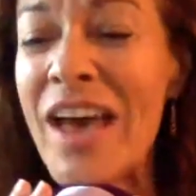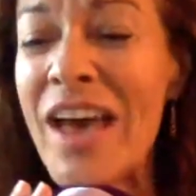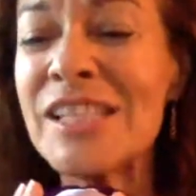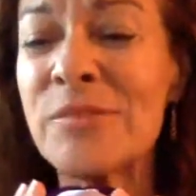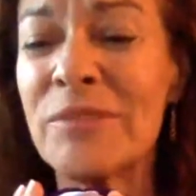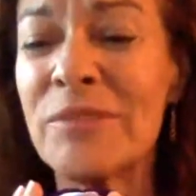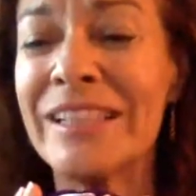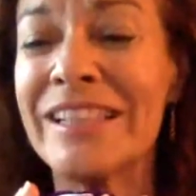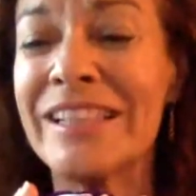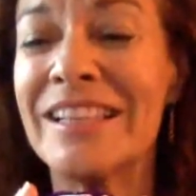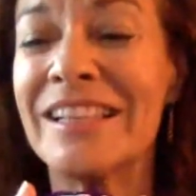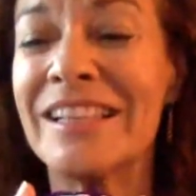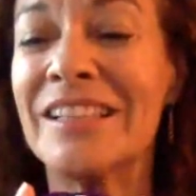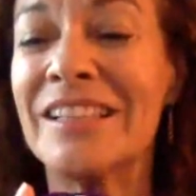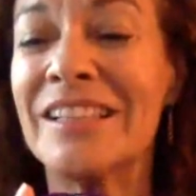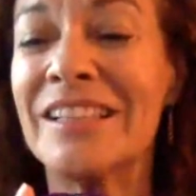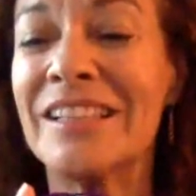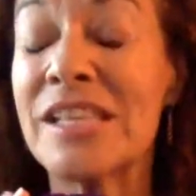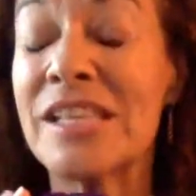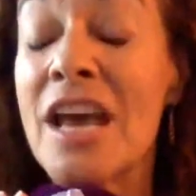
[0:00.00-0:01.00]
Really the
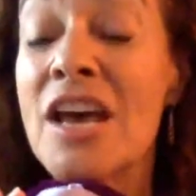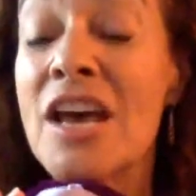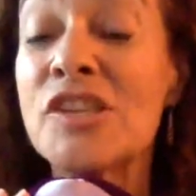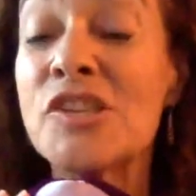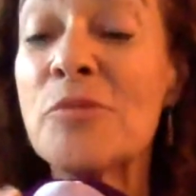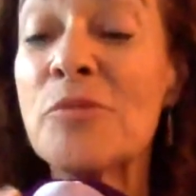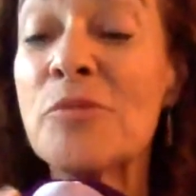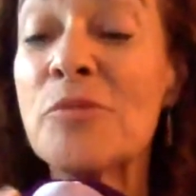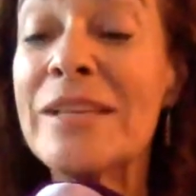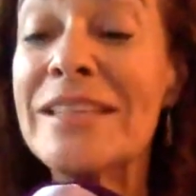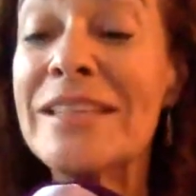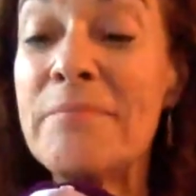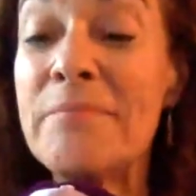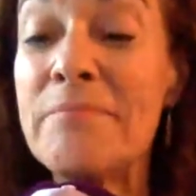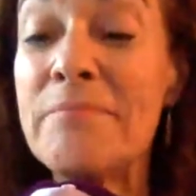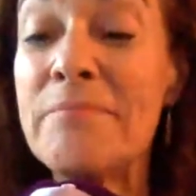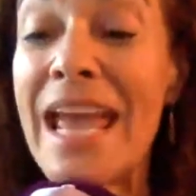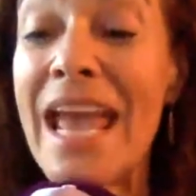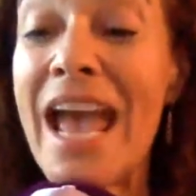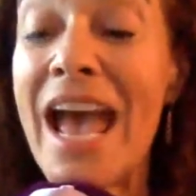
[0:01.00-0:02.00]
clitoris. So when the
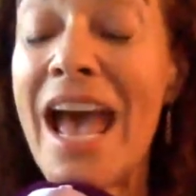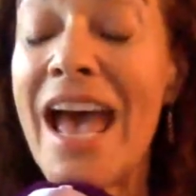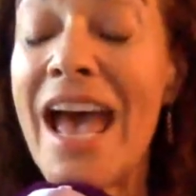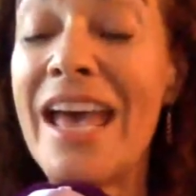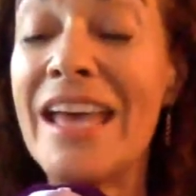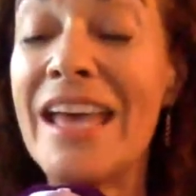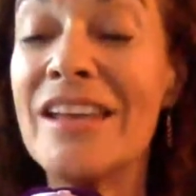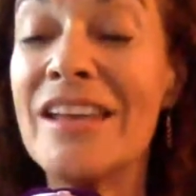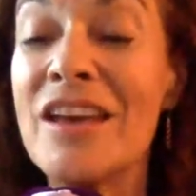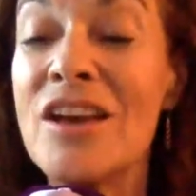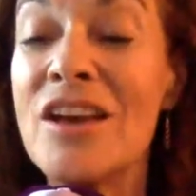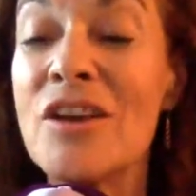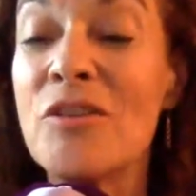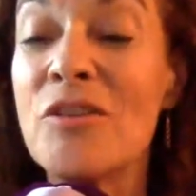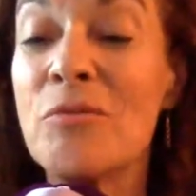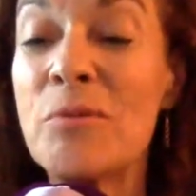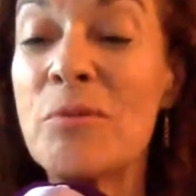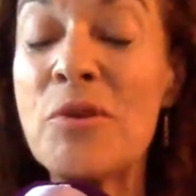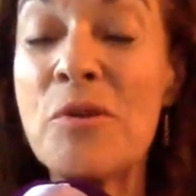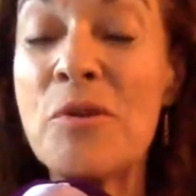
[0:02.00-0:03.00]
man
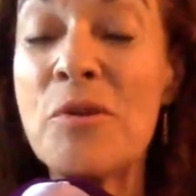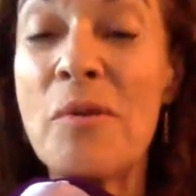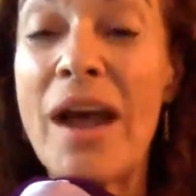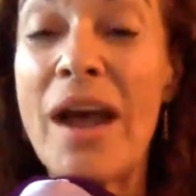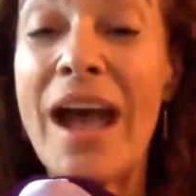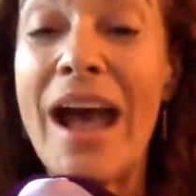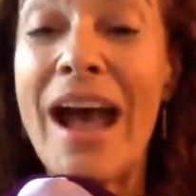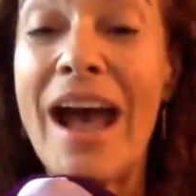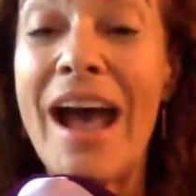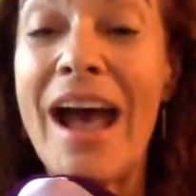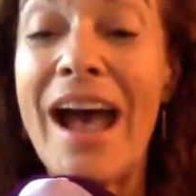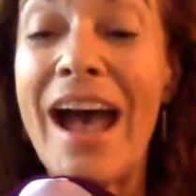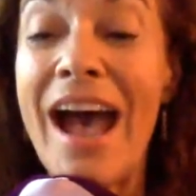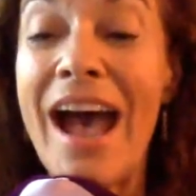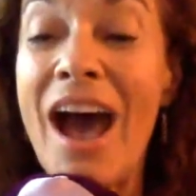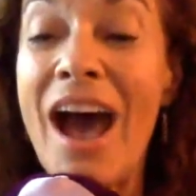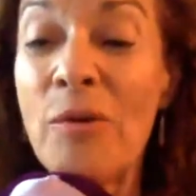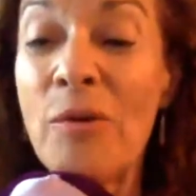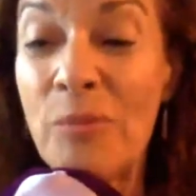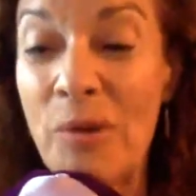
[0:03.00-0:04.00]
grew
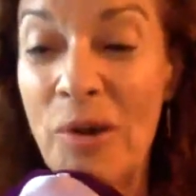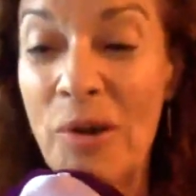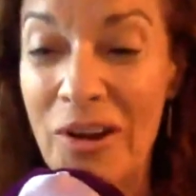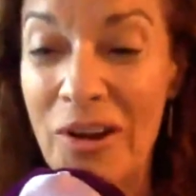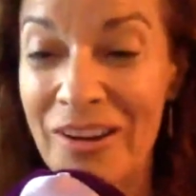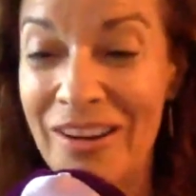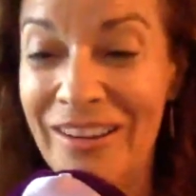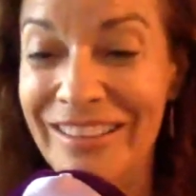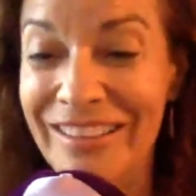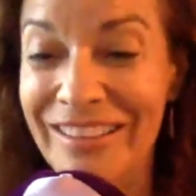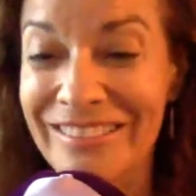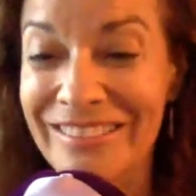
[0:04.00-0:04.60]
outward